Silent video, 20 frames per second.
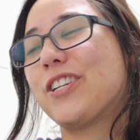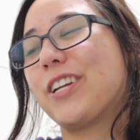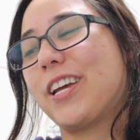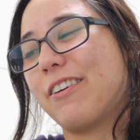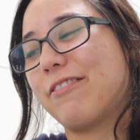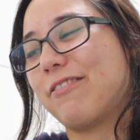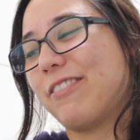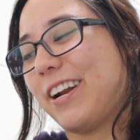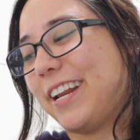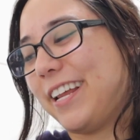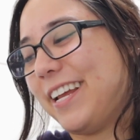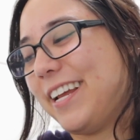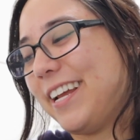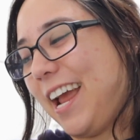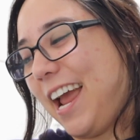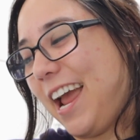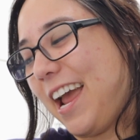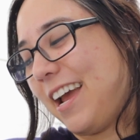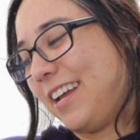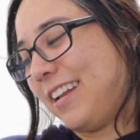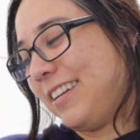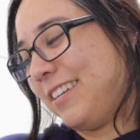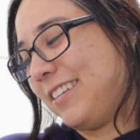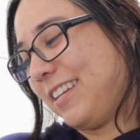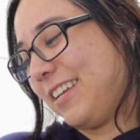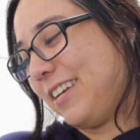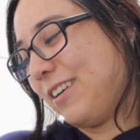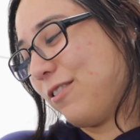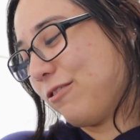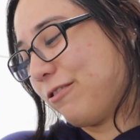to get ready and
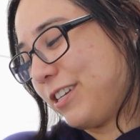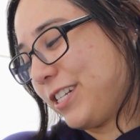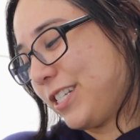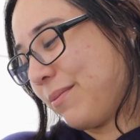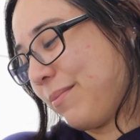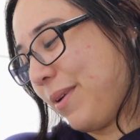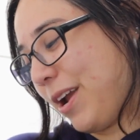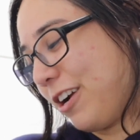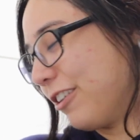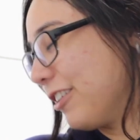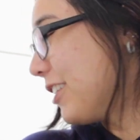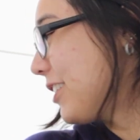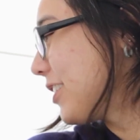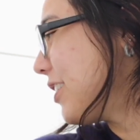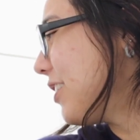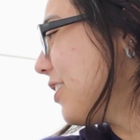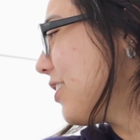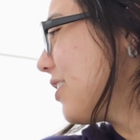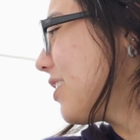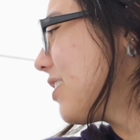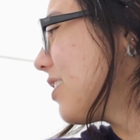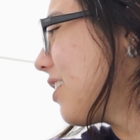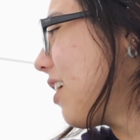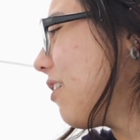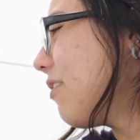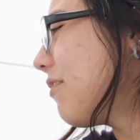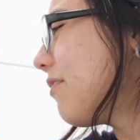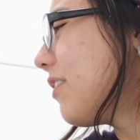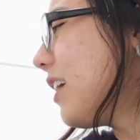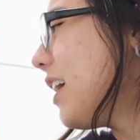like go run some errands and
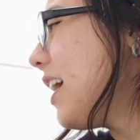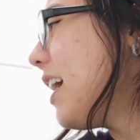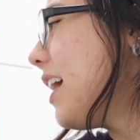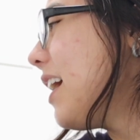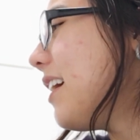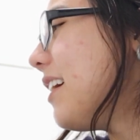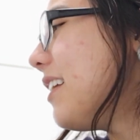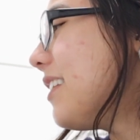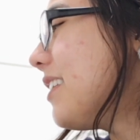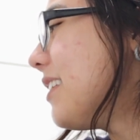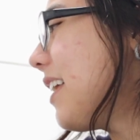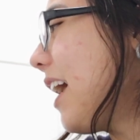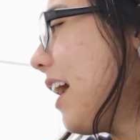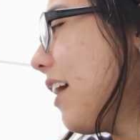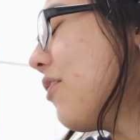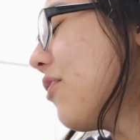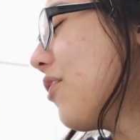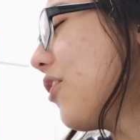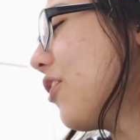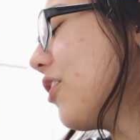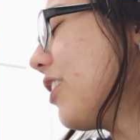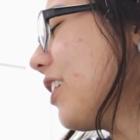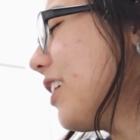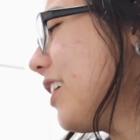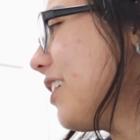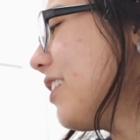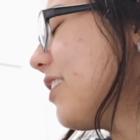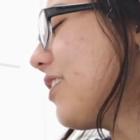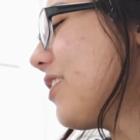stuff. It's 10:30,